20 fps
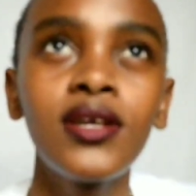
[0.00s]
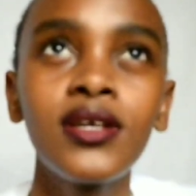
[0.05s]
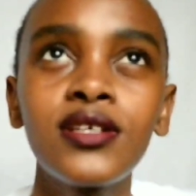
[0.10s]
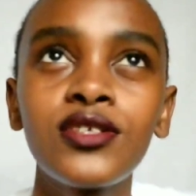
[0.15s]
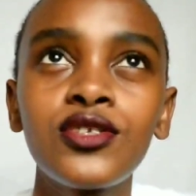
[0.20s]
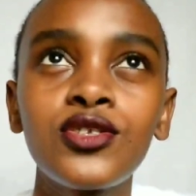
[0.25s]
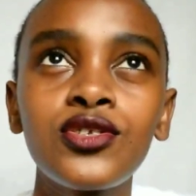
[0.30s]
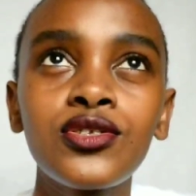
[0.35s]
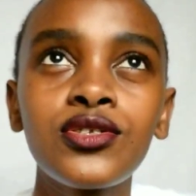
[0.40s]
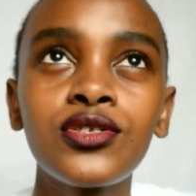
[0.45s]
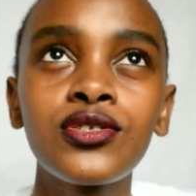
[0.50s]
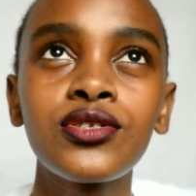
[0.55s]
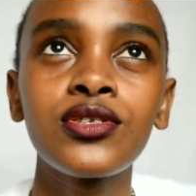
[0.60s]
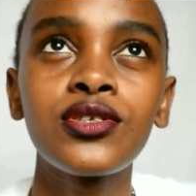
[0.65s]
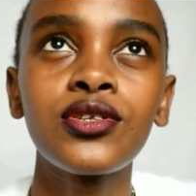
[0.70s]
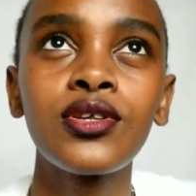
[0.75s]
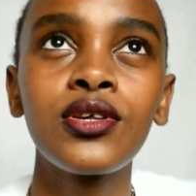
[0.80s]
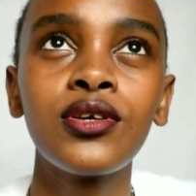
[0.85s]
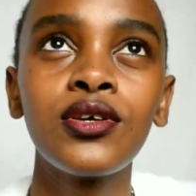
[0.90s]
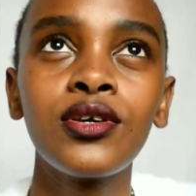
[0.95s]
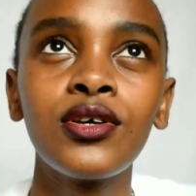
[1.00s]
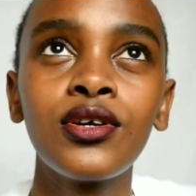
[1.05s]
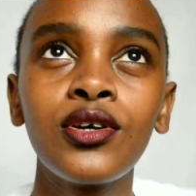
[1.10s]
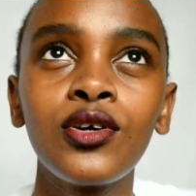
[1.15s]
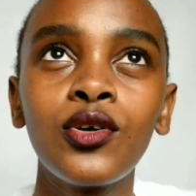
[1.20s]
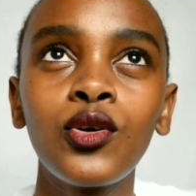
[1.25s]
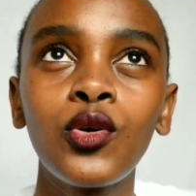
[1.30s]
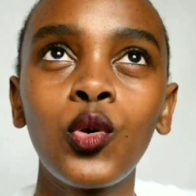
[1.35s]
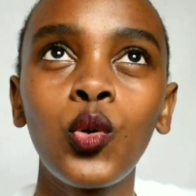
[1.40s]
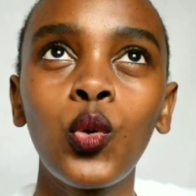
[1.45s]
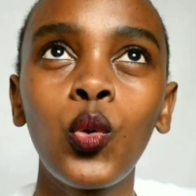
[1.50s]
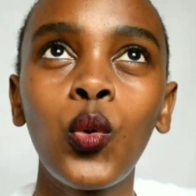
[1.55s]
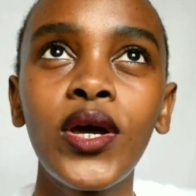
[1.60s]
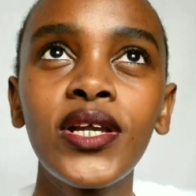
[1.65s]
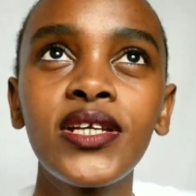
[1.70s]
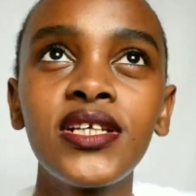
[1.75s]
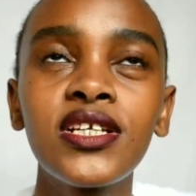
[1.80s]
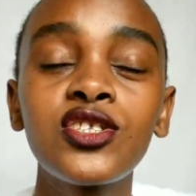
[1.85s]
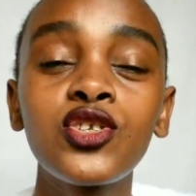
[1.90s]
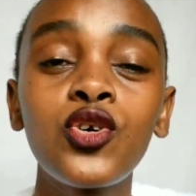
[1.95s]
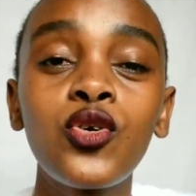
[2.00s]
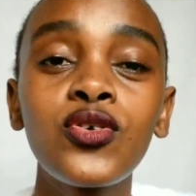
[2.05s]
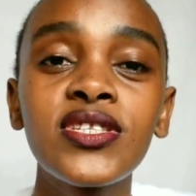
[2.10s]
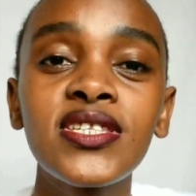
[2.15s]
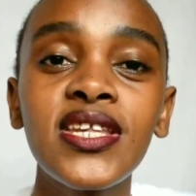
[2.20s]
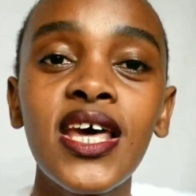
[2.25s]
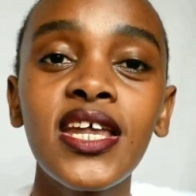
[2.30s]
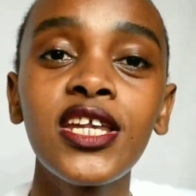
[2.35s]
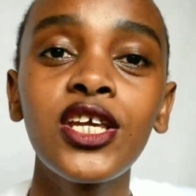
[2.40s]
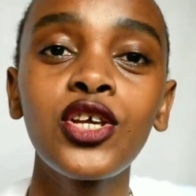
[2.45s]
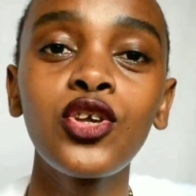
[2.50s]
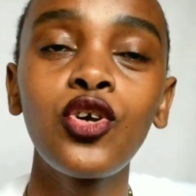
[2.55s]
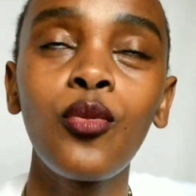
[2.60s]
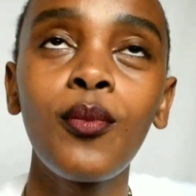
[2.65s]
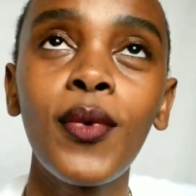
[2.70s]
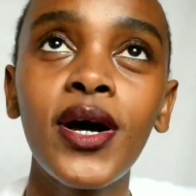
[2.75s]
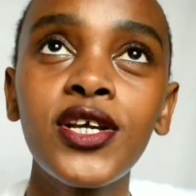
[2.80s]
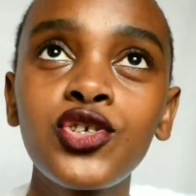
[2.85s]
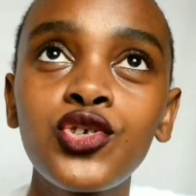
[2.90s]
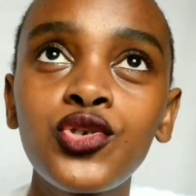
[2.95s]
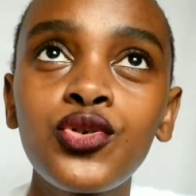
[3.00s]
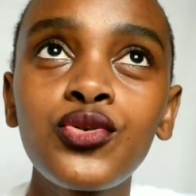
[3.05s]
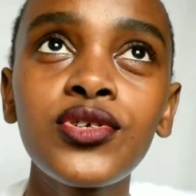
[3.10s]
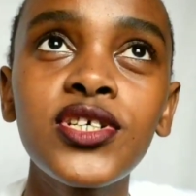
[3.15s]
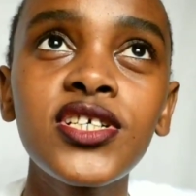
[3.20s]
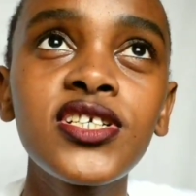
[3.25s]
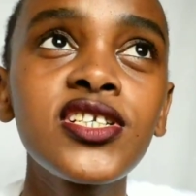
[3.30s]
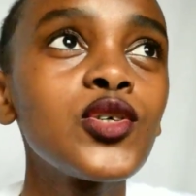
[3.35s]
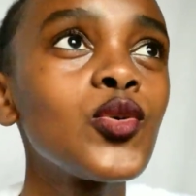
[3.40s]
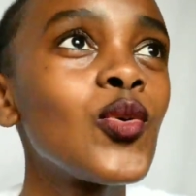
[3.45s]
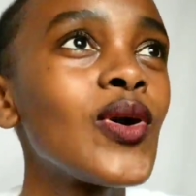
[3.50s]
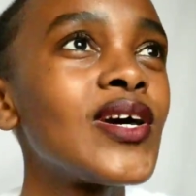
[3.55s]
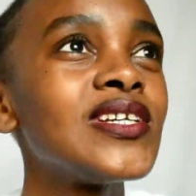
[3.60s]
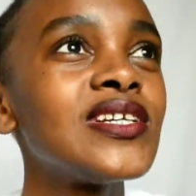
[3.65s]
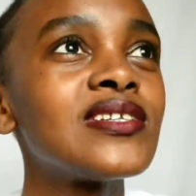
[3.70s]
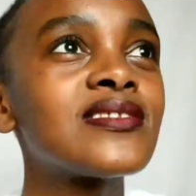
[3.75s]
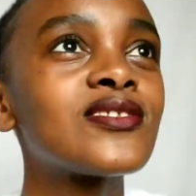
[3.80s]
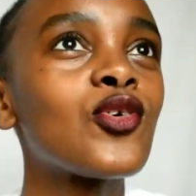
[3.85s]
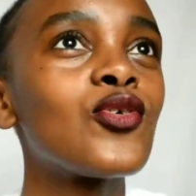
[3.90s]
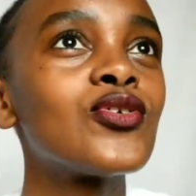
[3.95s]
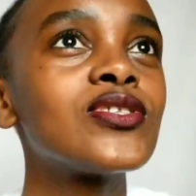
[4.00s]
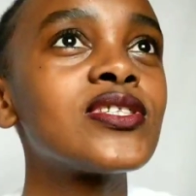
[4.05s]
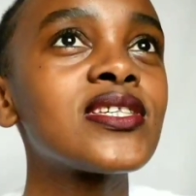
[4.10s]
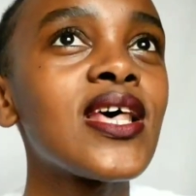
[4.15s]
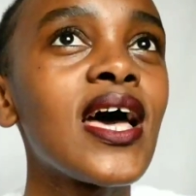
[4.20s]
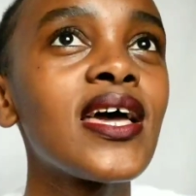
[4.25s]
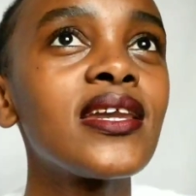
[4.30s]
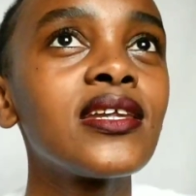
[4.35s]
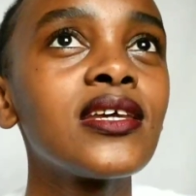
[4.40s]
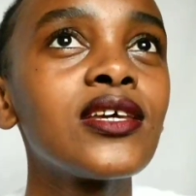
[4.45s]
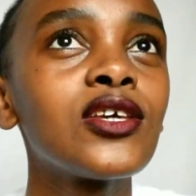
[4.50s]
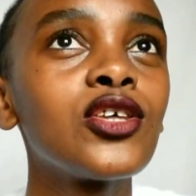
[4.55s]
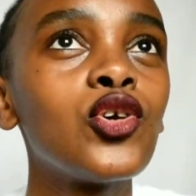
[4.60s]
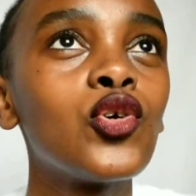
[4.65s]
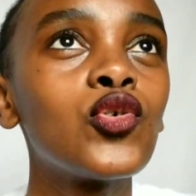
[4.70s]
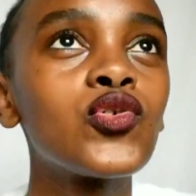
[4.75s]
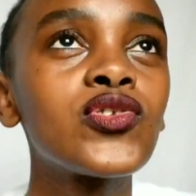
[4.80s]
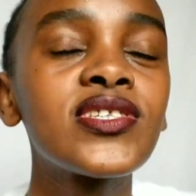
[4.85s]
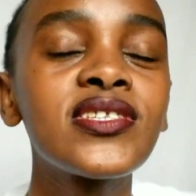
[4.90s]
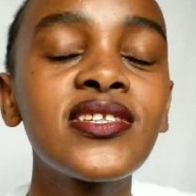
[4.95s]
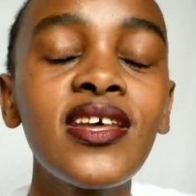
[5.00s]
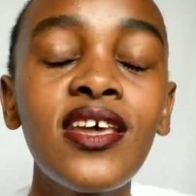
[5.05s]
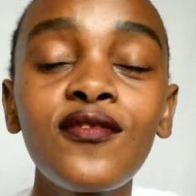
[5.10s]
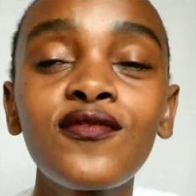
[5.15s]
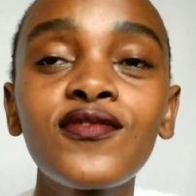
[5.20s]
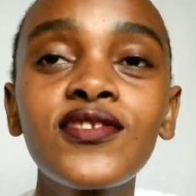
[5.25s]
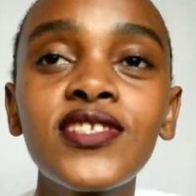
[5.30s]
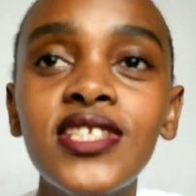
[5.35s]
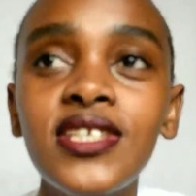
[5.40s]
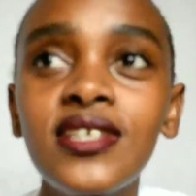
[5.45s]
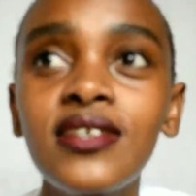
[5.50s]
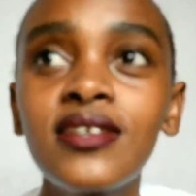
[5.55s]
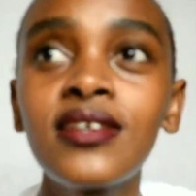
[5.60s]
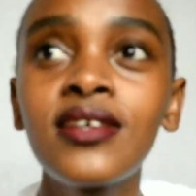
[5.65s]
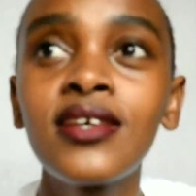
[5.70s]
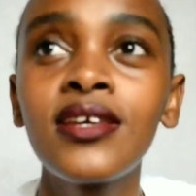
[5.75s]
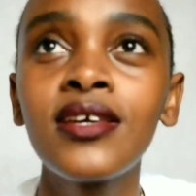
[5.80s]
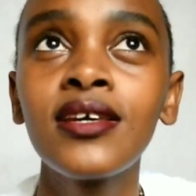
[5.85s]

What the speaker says: it's when it's concerning your maturity, when it's concerning your safety.